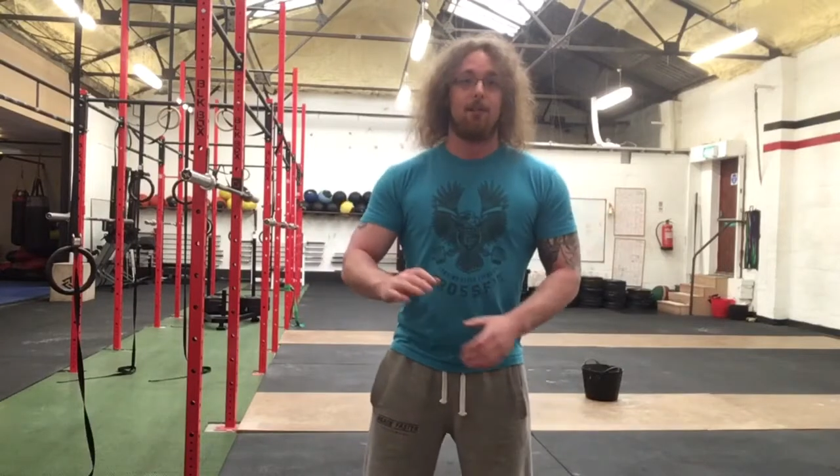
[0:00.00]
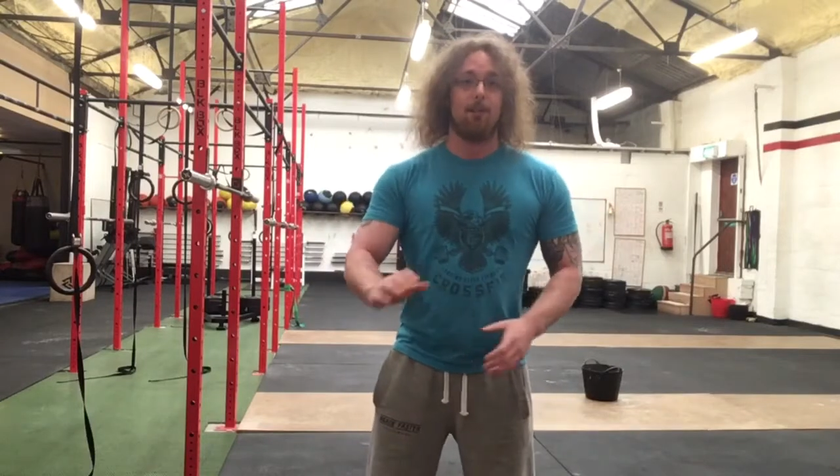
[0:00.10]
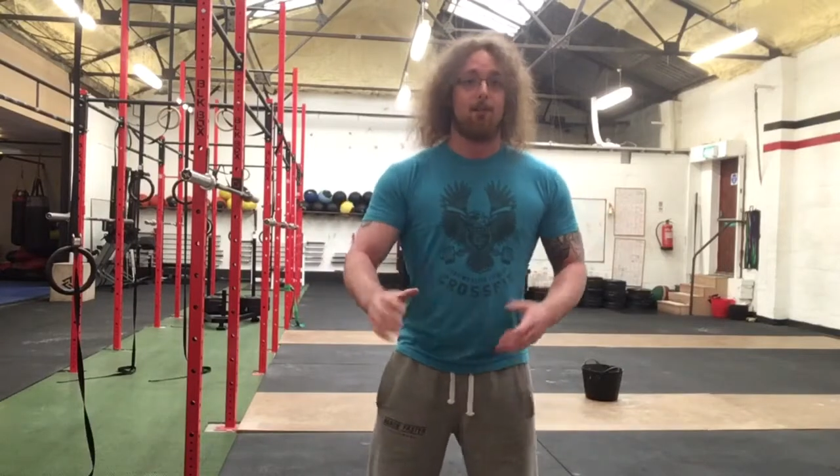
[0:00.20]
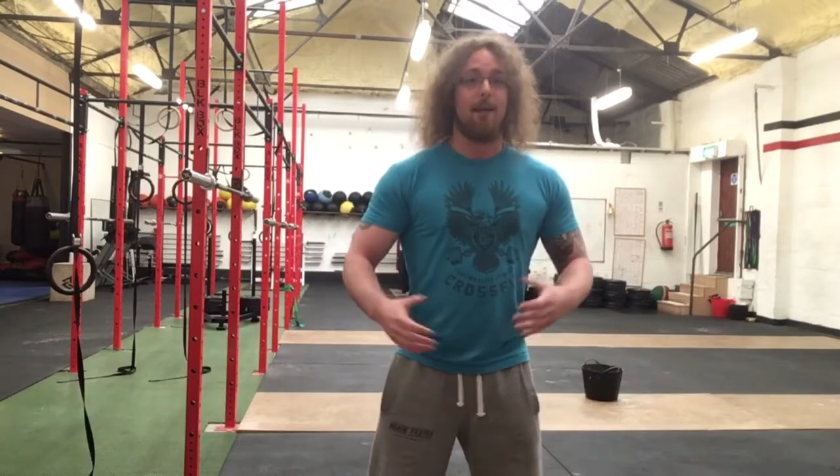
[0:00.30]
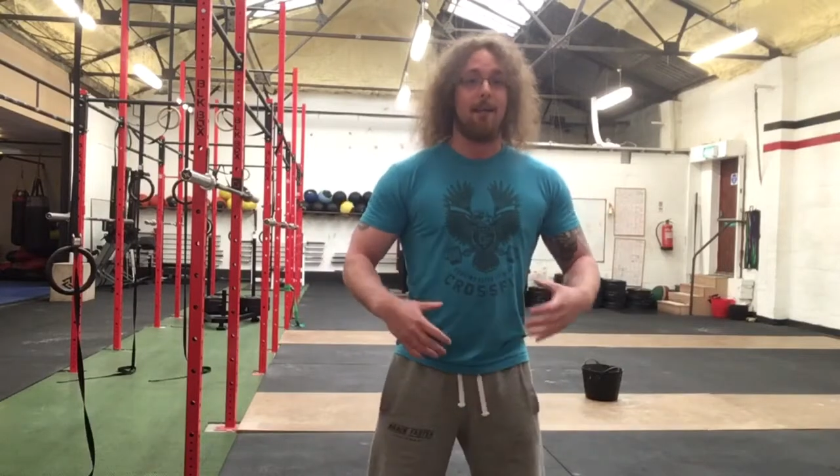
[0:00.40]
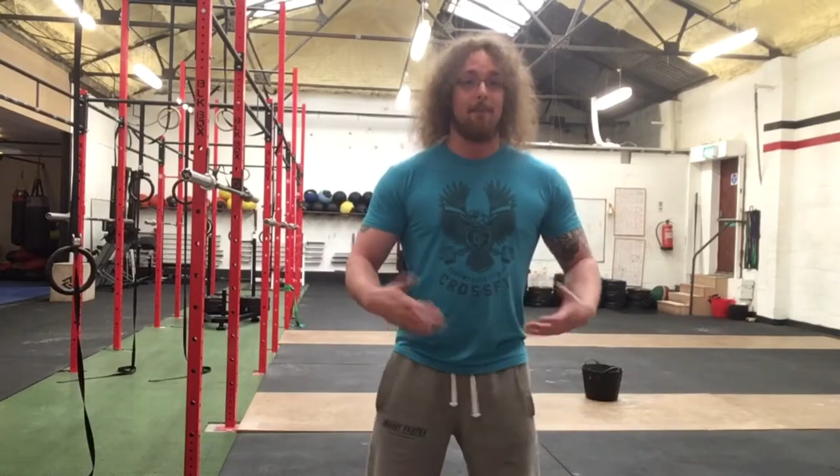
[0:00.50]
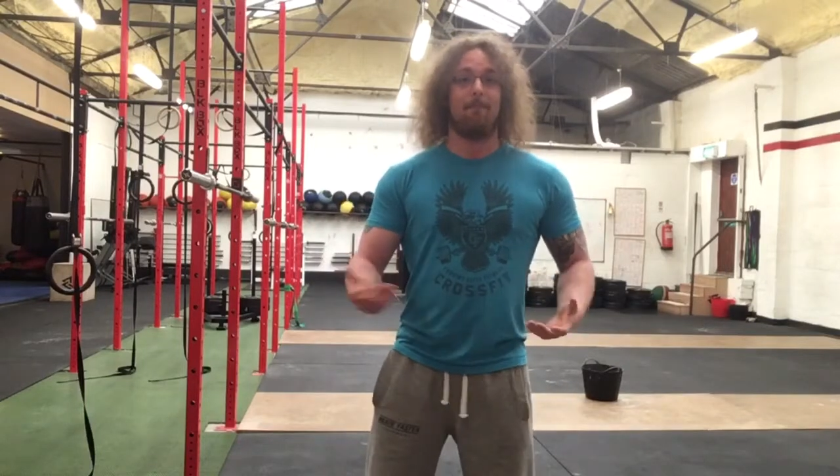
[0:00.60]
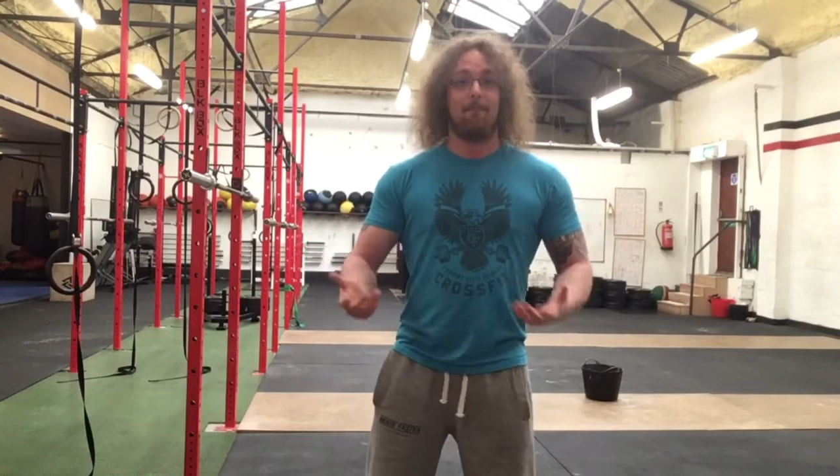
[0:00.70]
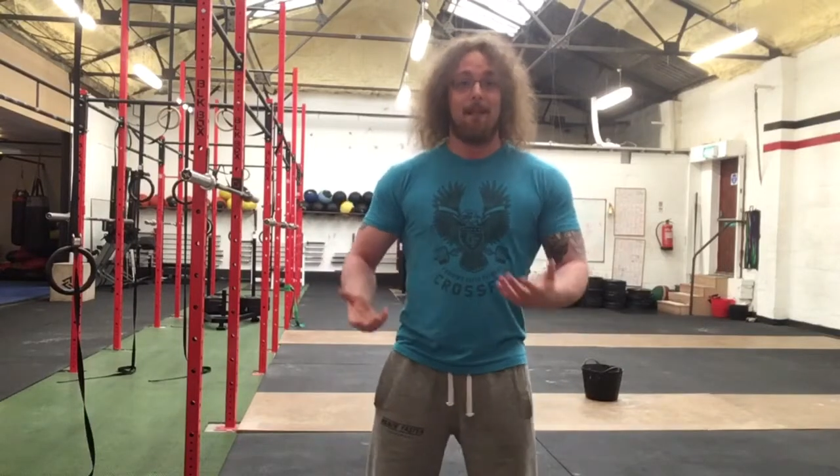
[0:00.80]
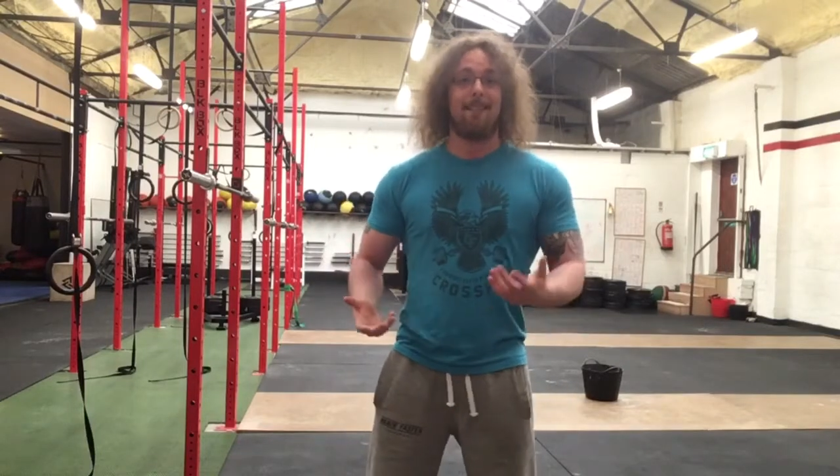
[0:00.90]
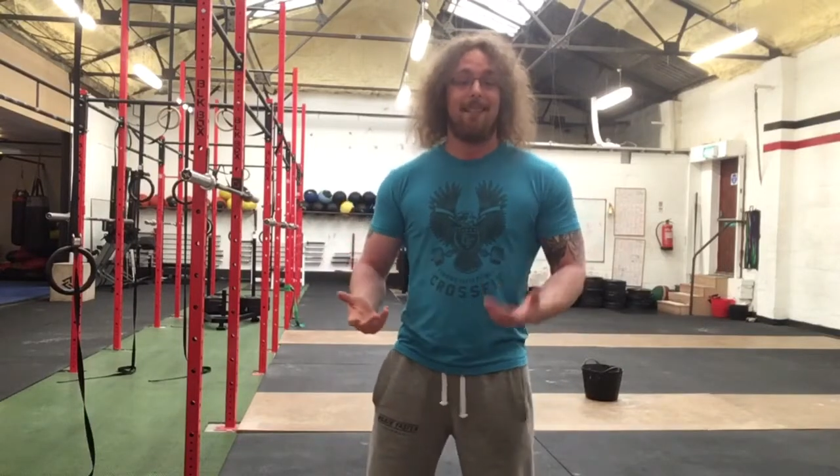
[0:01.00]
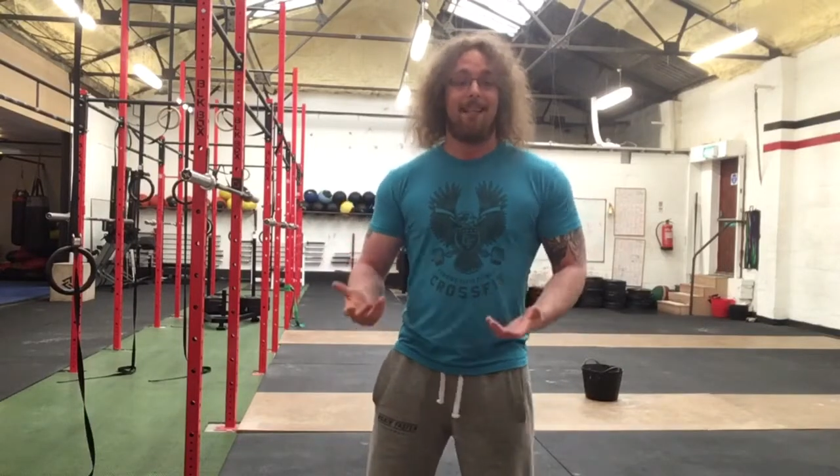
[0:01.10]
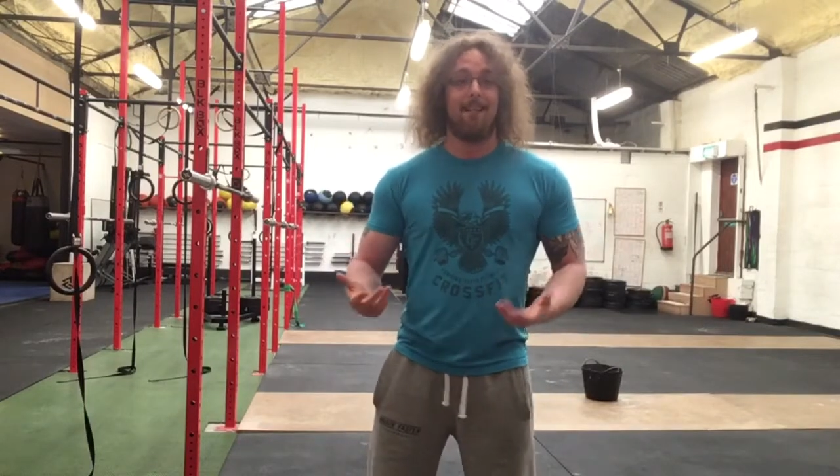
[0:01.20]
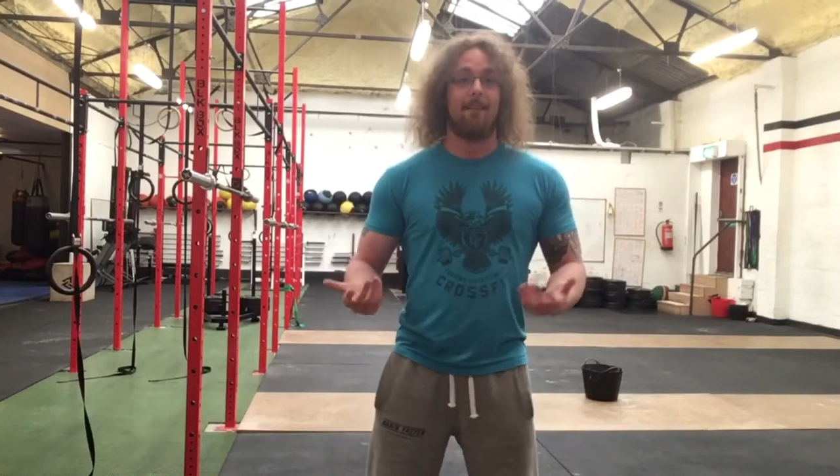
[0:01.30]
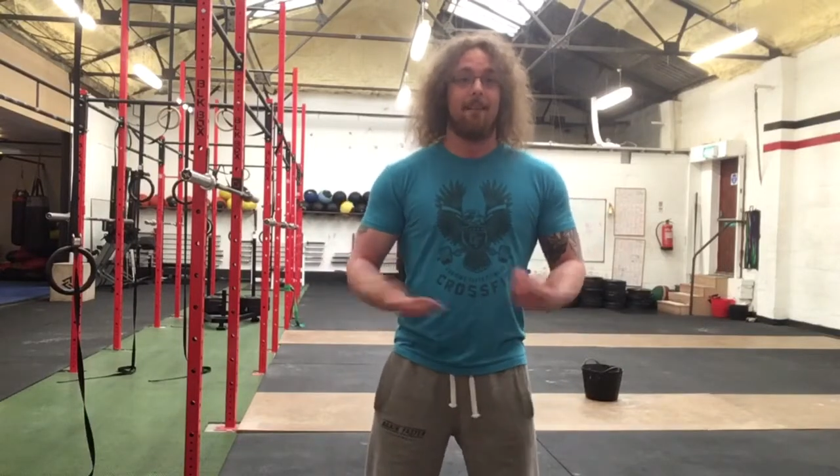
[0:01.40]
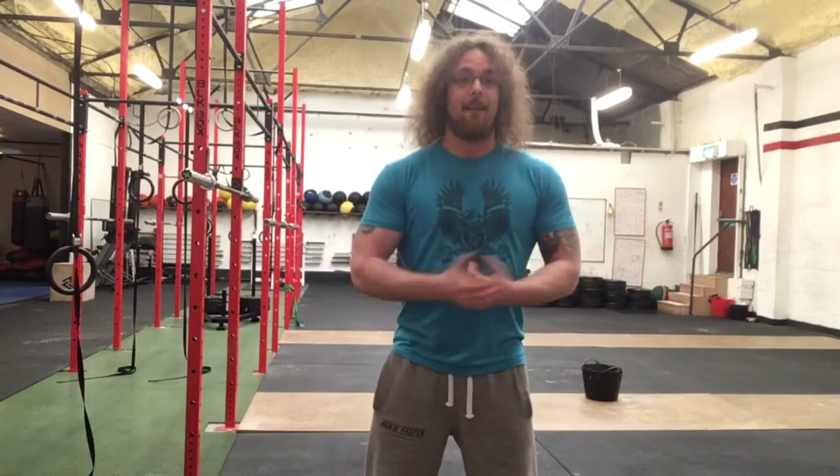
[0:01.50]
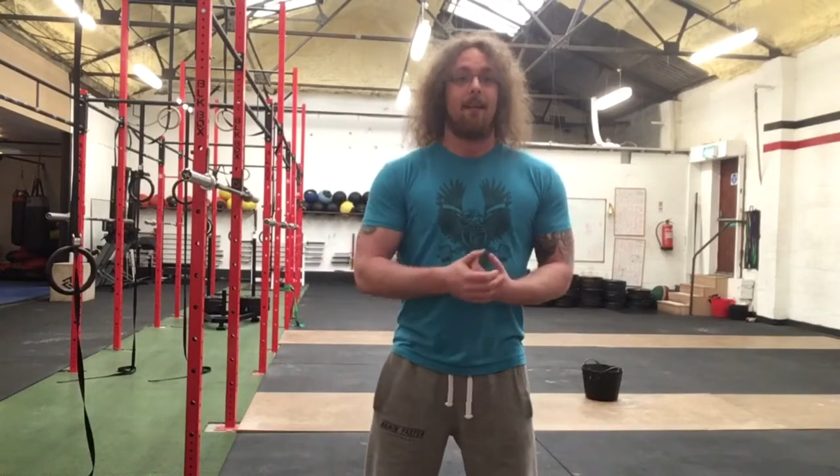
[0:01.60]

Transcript: you are trying to maintain